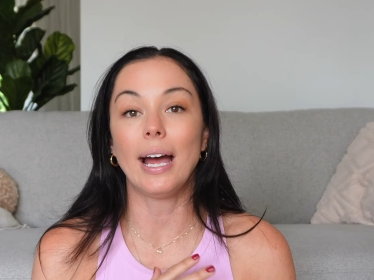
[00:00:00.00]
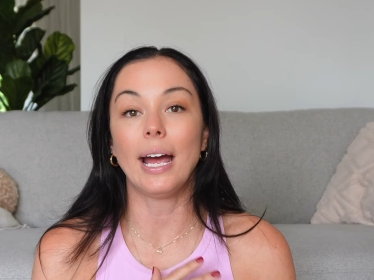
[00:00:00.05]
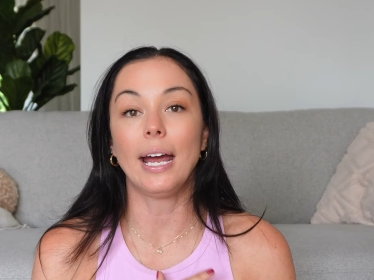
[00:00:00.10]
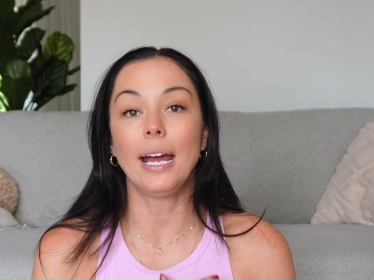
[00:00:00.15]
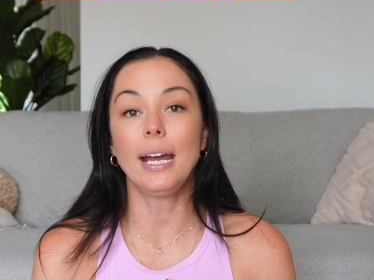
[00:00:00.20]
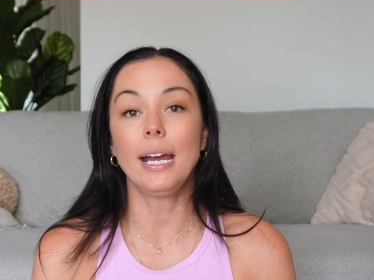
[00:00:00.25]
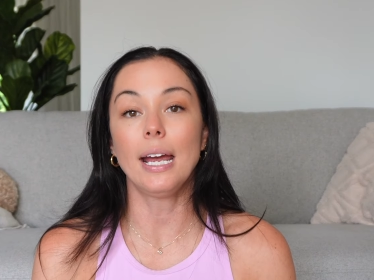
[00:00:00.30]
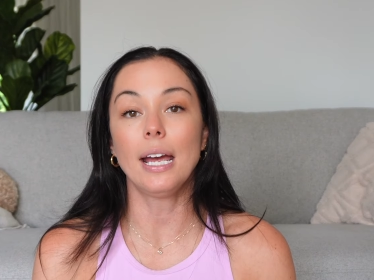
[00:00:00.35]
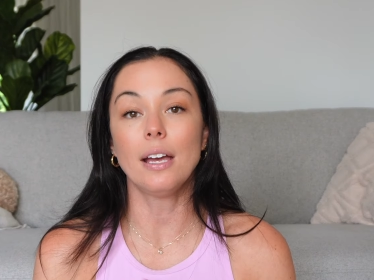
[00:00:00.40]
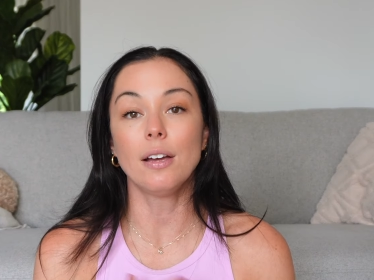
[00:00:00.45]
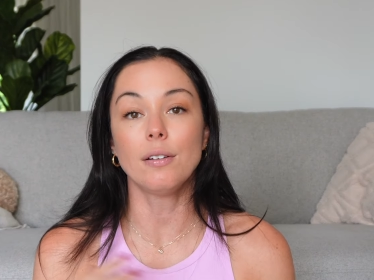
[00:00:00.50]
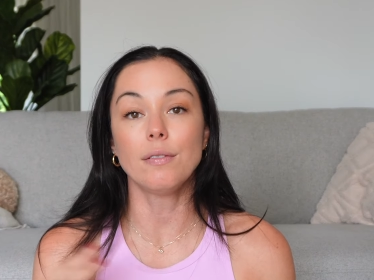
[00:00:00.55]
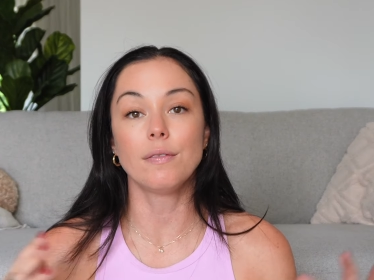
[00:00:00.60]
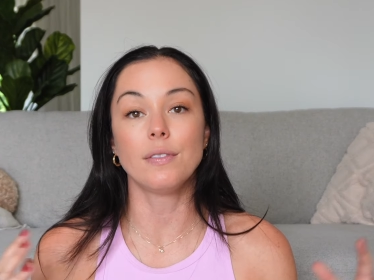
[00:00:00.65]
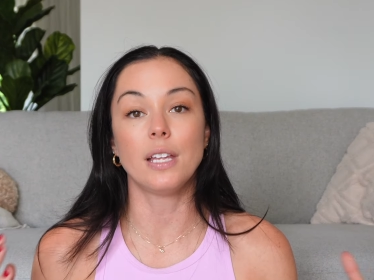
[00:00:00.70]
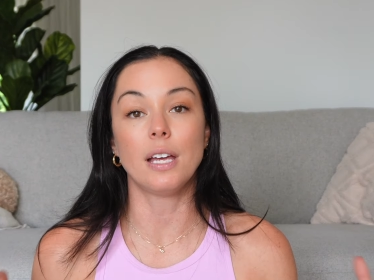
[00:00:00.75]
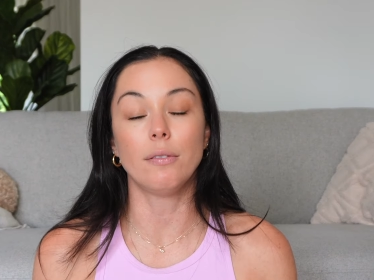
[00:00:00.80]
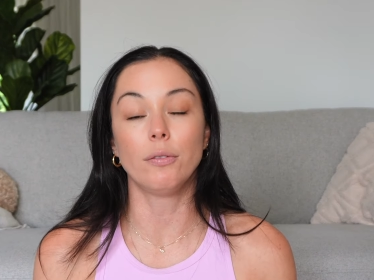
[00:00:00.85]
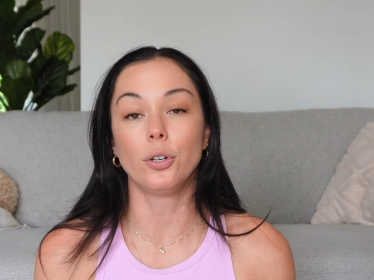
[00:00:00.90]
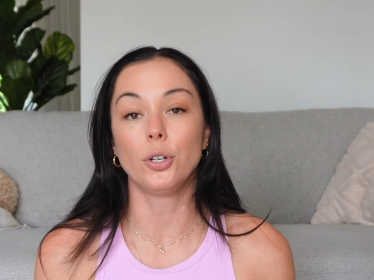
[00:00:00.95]
I have
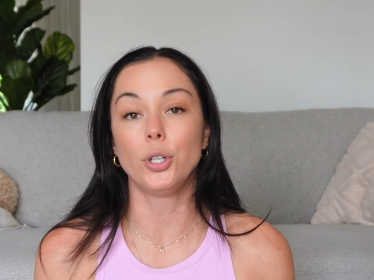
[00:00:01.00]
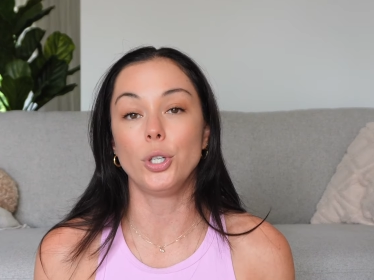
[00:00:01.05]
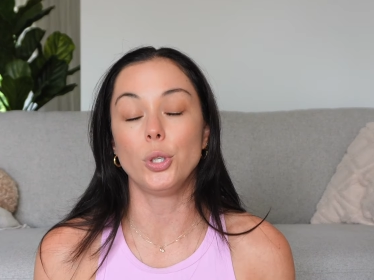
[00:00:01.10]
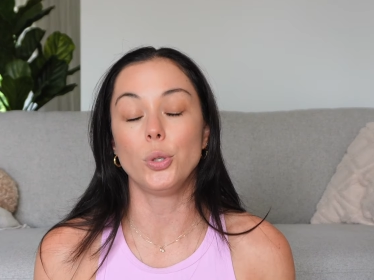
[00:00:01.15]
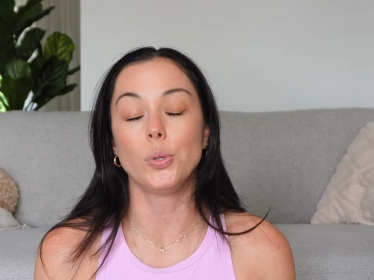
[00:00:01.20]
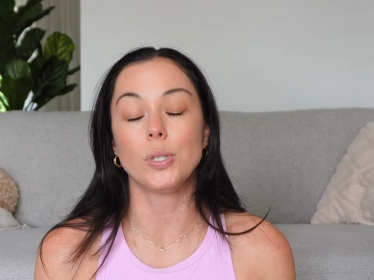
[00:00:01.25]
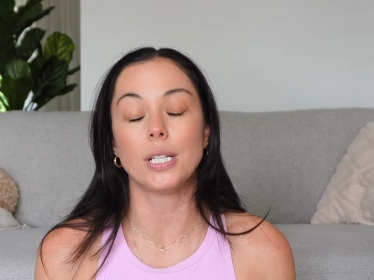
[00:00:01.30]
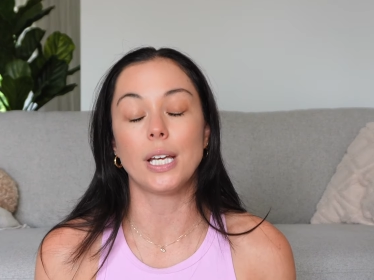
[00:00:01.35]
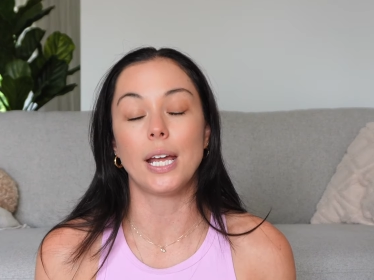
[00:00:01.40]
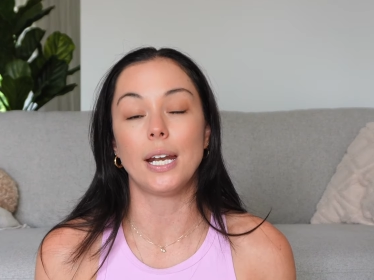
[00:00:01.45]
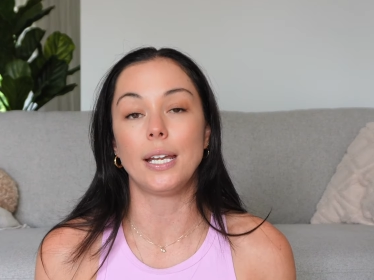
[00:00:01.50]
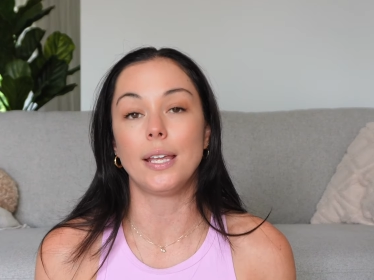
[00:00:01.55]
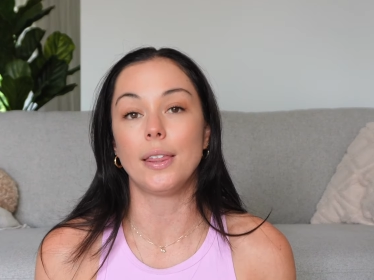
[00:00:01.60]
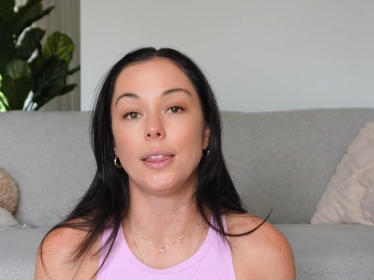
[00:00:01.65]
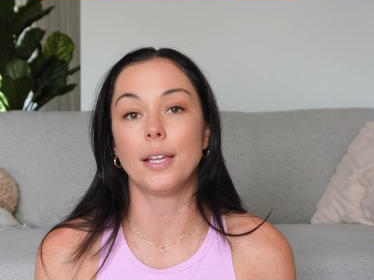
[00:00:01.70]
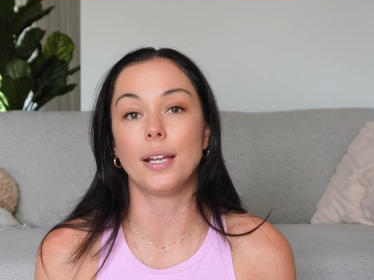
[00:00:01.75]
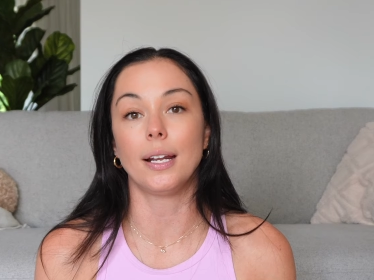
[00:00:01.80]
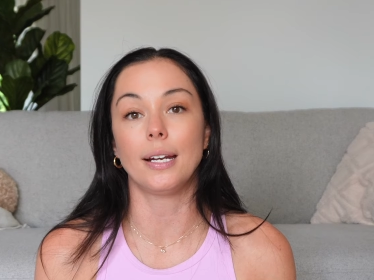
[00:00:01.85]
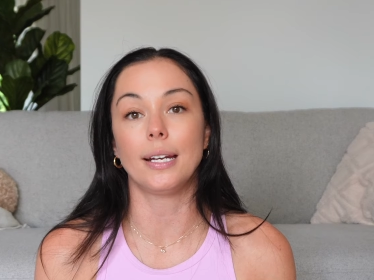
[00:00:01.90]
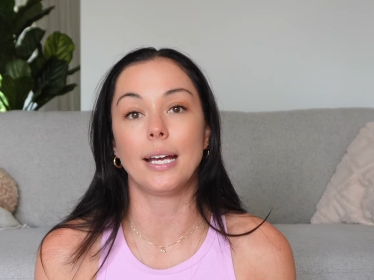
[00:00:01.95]
never used
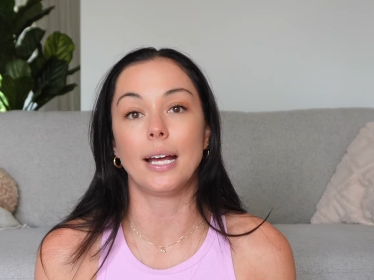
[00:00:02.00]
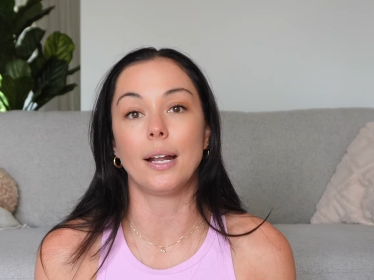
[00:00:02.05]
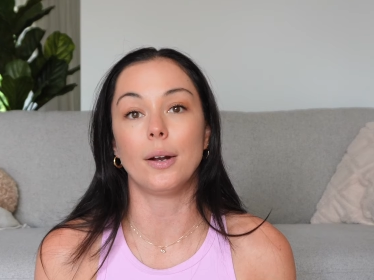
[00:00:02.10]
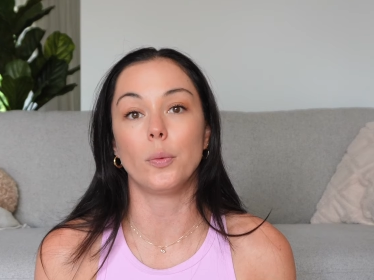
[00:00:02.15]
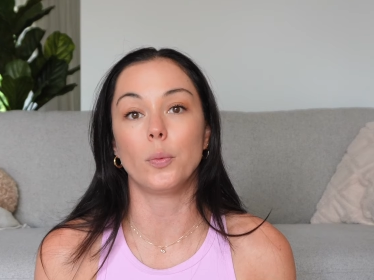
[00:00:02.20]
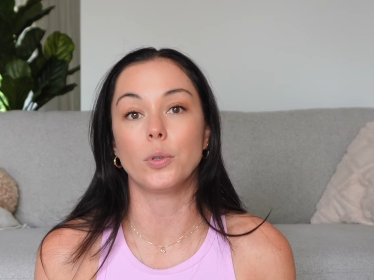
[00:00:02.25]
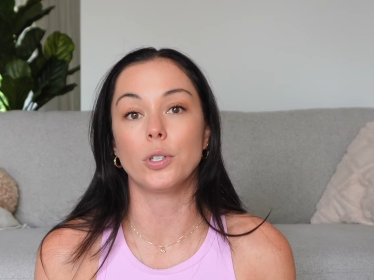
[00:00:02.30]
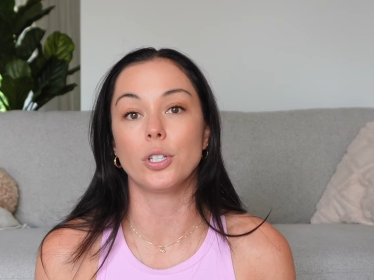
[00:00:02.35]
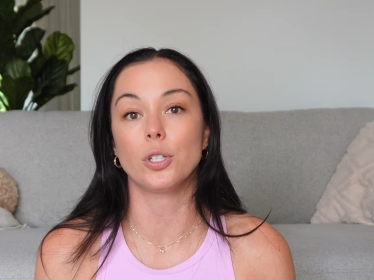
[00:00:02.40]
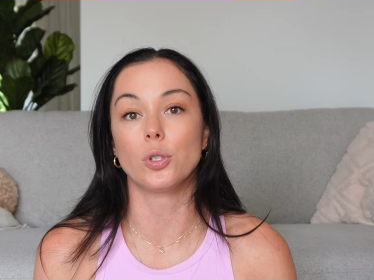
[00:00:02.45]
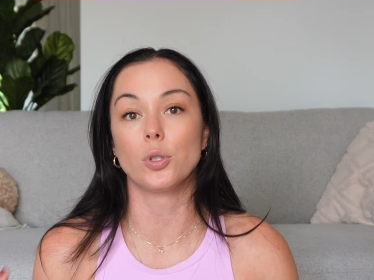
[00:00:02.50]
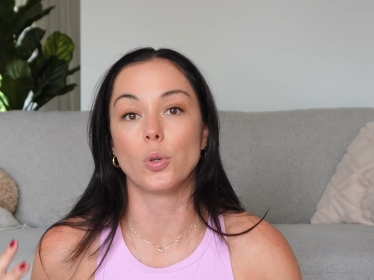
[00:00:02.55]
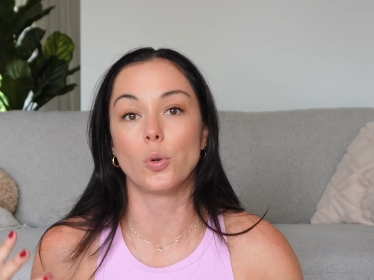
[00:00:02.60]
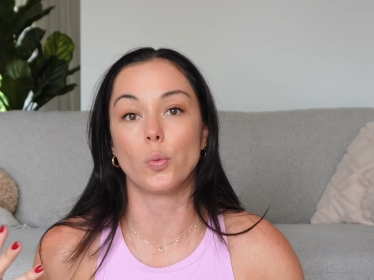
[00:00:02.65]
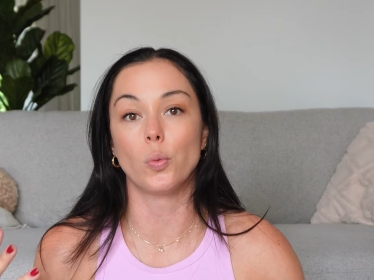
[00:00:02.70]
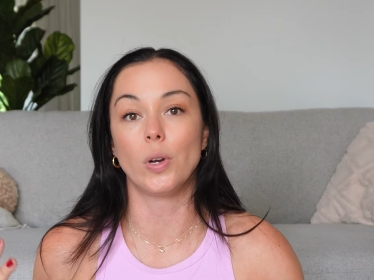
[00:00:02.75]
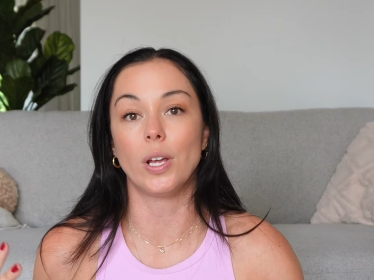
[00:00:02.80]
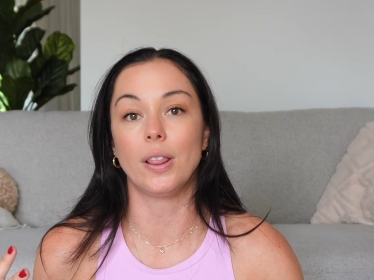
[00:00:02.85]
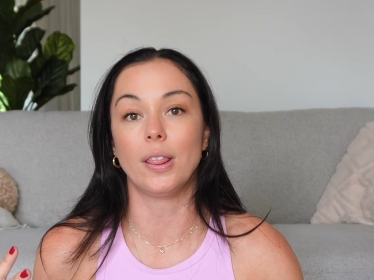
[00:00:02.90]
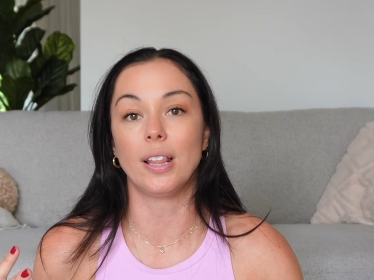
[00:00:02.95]
anything that was
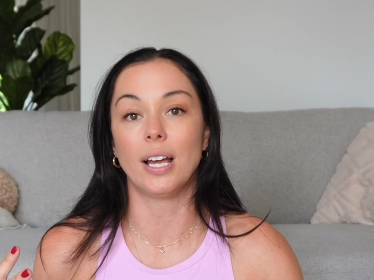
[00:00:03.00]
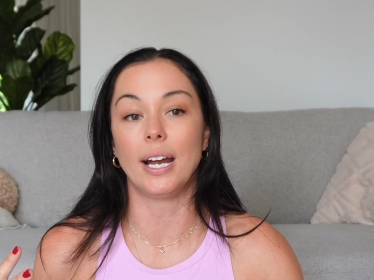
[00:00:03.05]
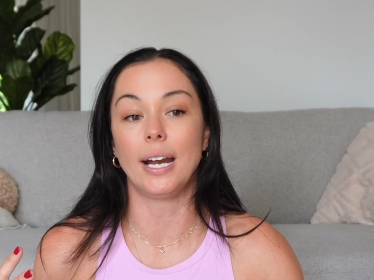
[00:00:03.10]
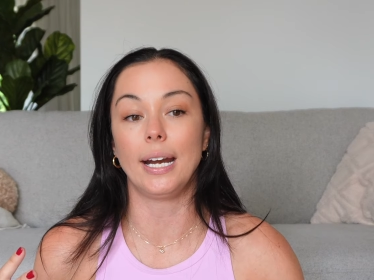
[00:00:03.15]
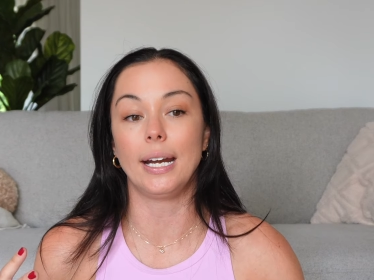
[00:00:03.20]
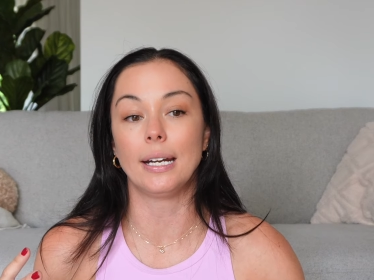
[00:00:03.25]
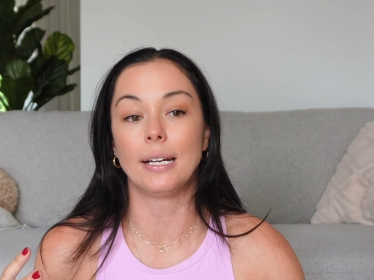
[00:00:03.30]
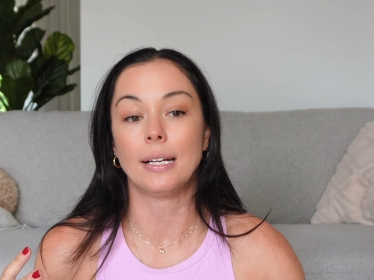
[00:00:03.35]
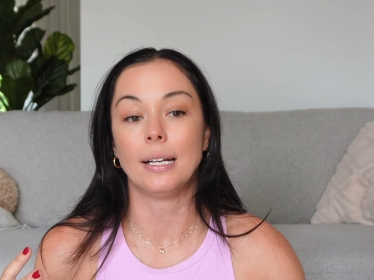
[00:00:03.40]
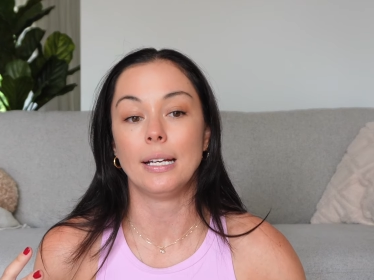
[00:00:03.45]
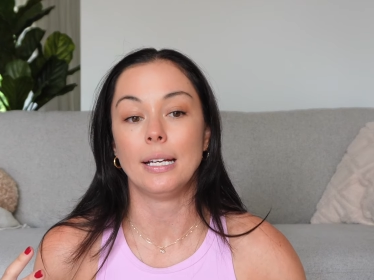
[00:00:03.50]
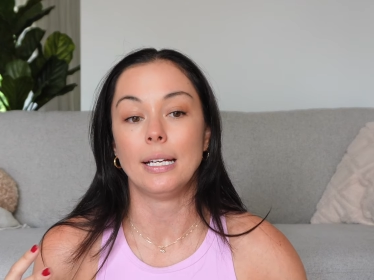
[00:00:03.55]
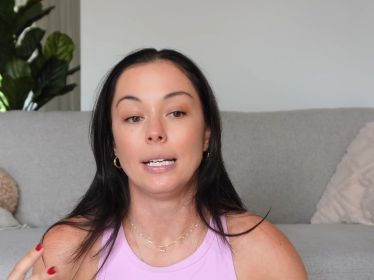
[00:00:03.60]
red light